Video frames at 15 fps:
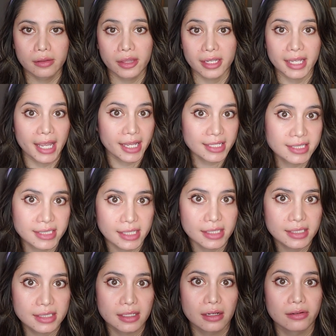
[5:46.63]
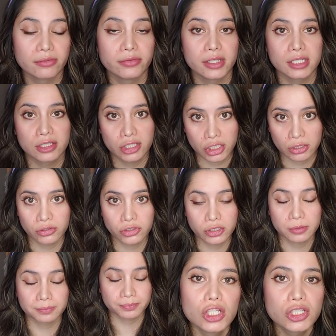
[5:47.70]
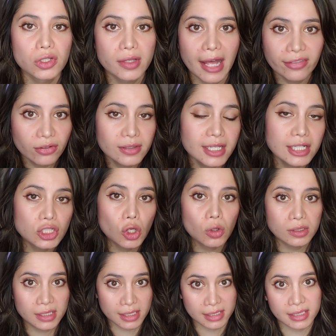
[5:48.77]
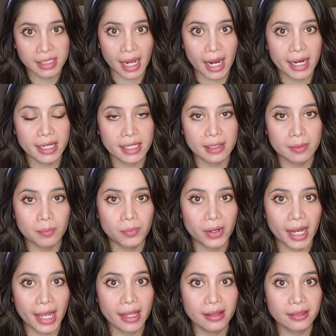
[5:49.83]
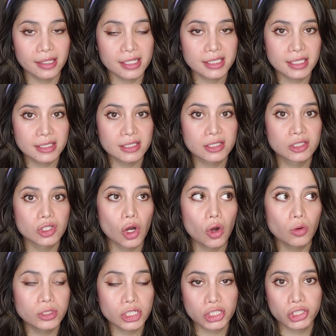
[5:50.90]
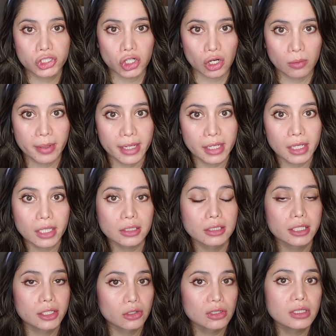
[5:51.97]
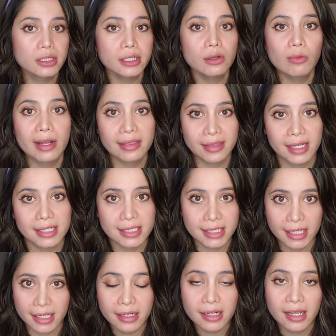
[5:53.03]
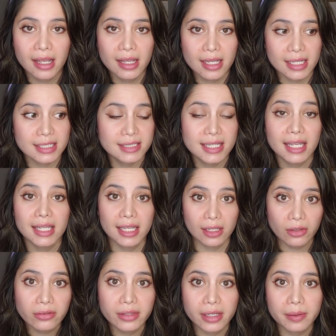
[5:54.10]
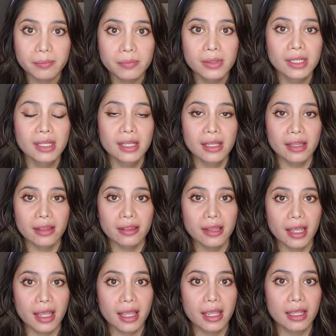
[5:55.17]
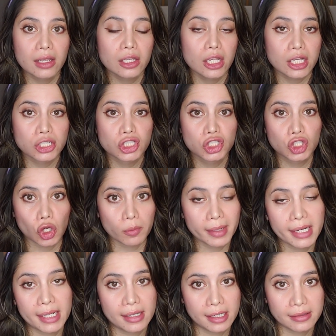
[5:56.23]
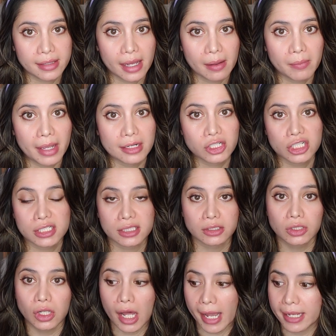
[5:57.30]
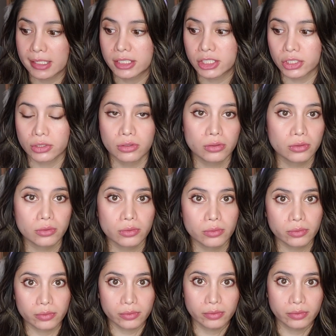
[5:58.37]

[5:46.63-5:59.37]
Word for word: the cases of these children. So that's what they told society, but this is so disturbing. Literally what they did is they killed them. They exterminated them and just lied to